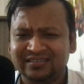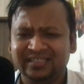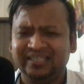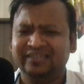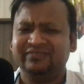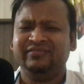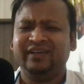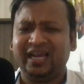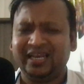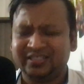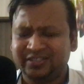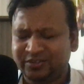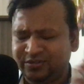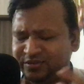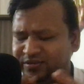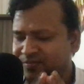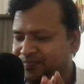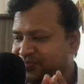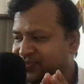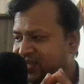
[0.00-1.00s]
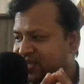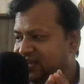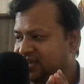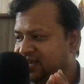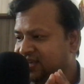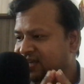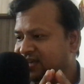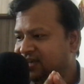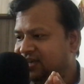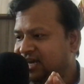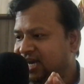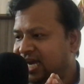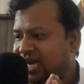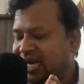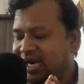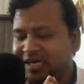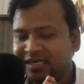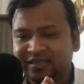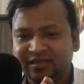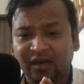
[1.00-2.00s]
de facto,
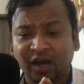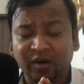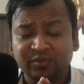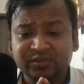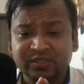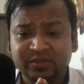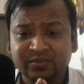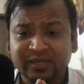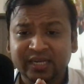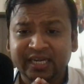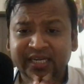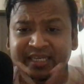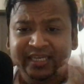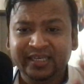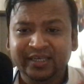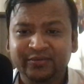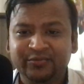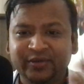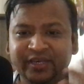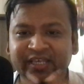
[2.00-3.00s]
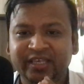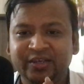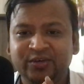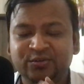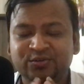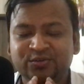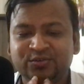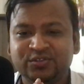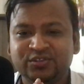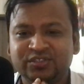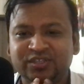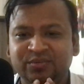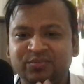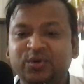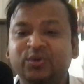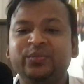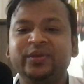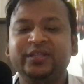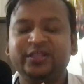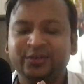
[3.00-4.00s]
and observability, we use
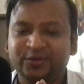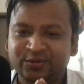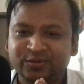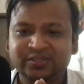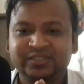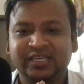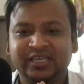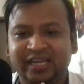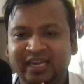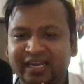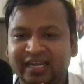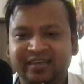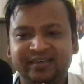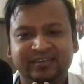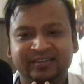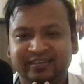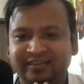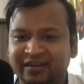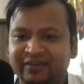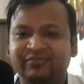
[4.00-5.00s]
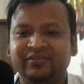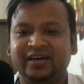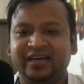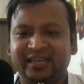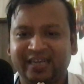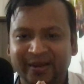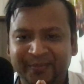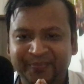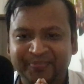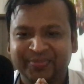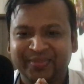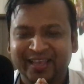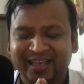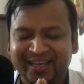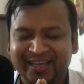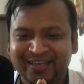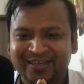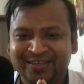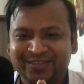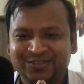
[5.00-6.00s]
Prometheus and Grafana.
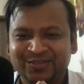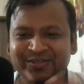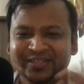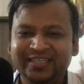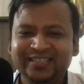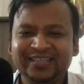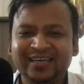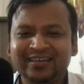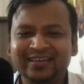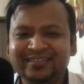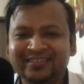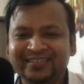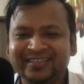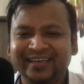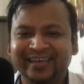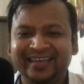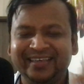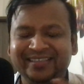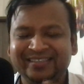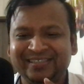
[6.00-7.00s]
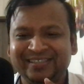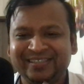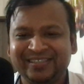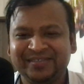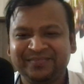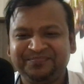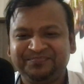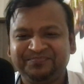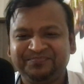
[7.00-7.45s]
So these are the things